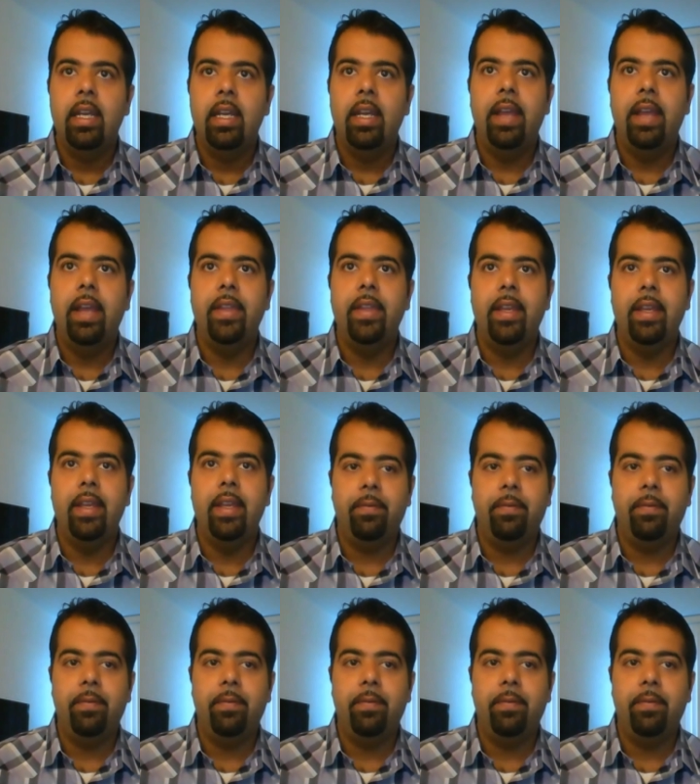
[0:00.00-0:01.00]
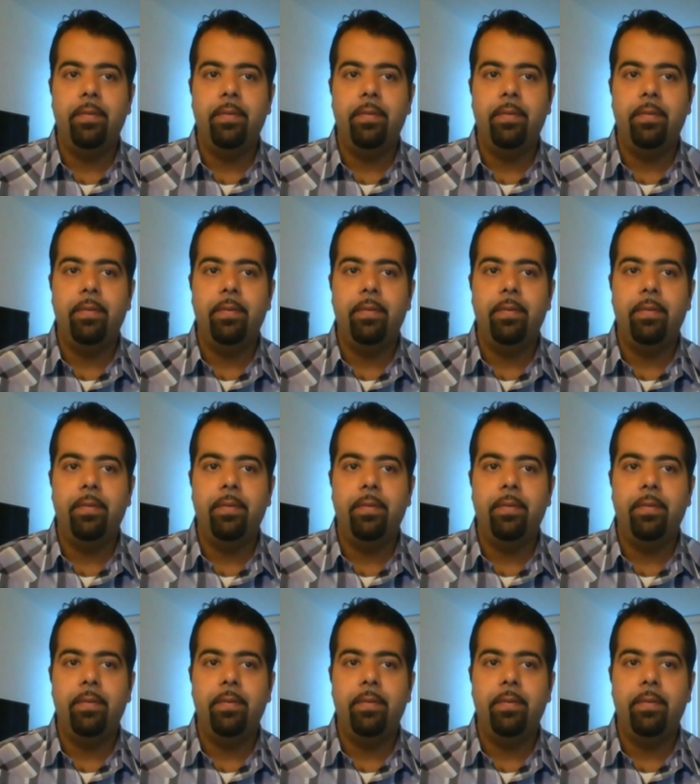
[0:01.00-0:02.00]
and then flush it down to
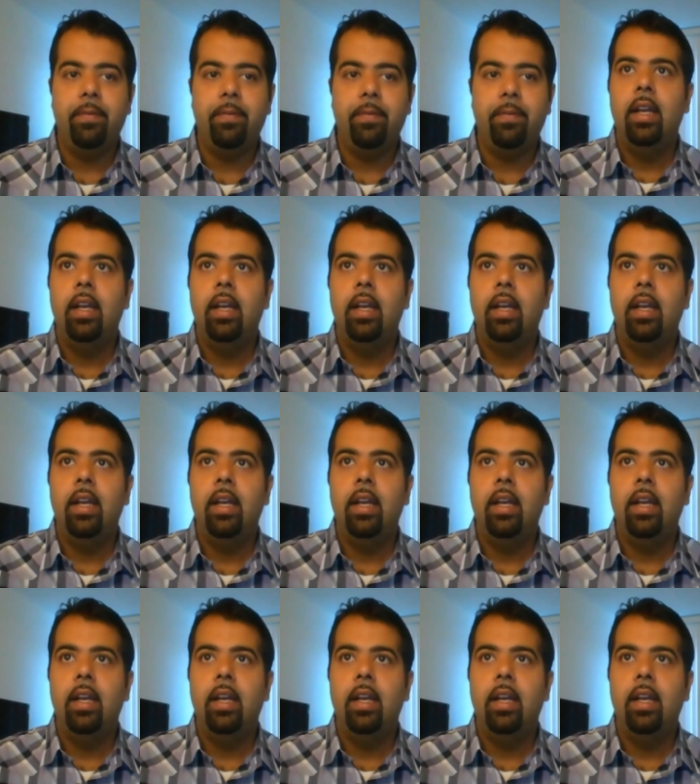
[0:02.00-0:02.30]
disk